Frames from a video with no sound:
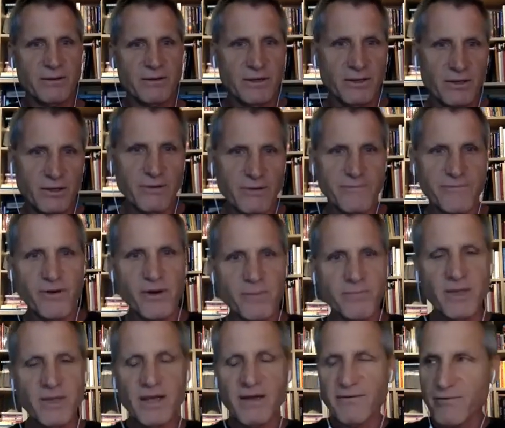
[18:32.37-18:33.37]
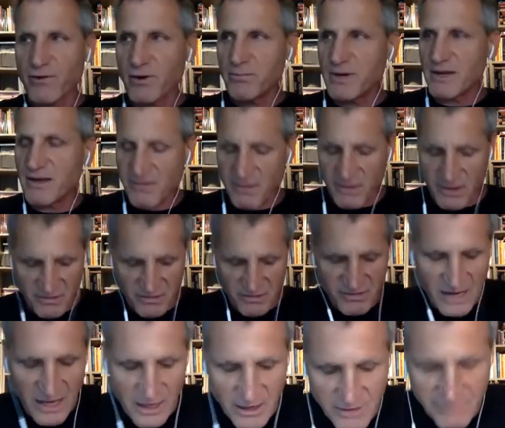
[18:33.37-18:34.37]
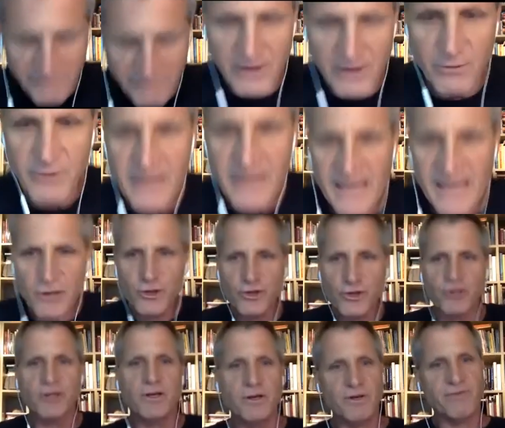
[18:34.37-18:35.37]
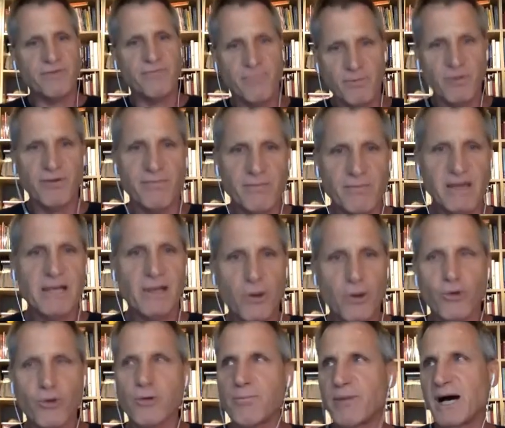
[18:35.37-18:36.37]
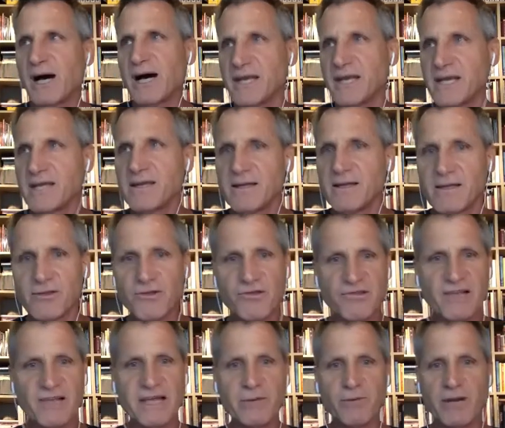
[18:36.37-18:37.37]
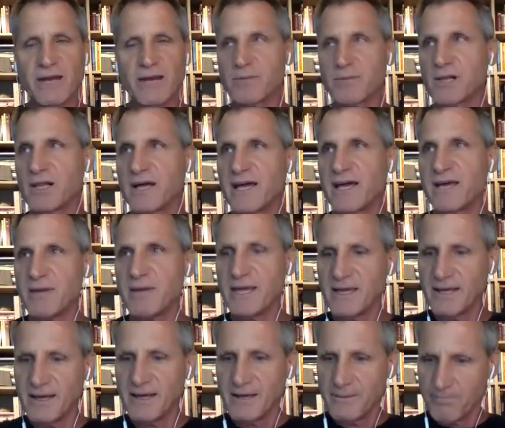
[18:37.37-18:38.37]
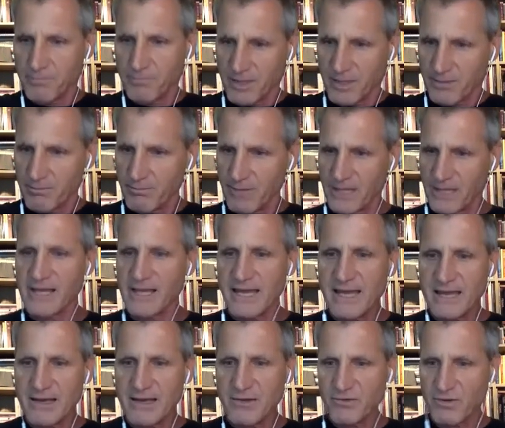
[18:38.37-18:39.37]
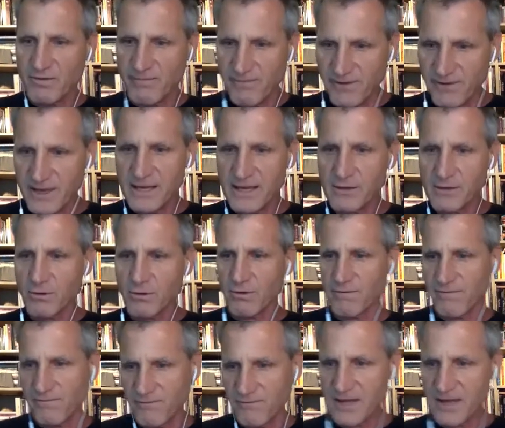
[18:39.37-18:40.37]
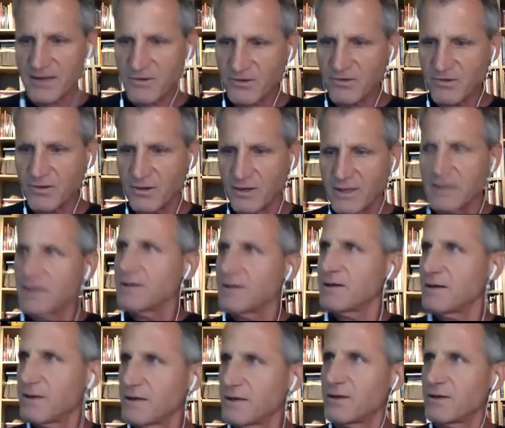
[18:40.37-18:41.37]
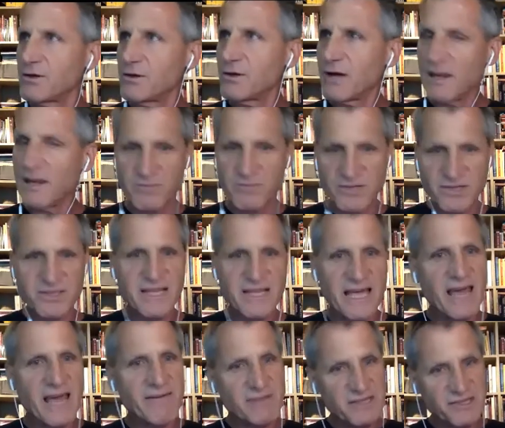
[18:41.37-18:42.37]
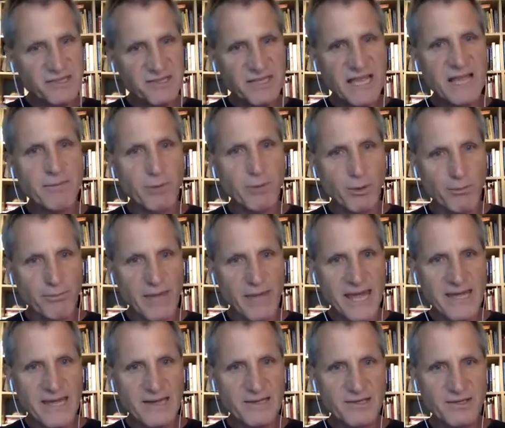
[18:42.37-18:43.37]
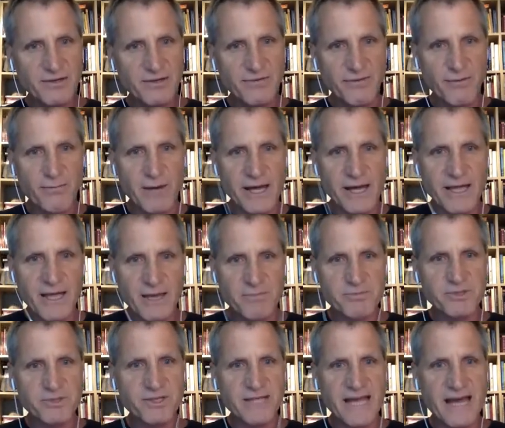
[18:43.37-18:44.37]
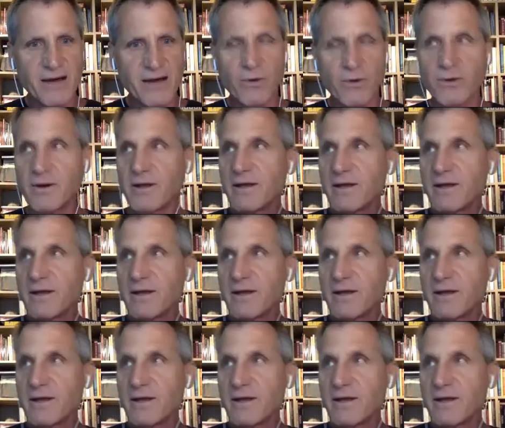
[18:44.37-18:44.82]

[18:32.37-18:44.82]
You know, from the solid foundation of my lower body, just like when I'm climbing, my legs and feet are fixed. You know, have a stable base from my hips down.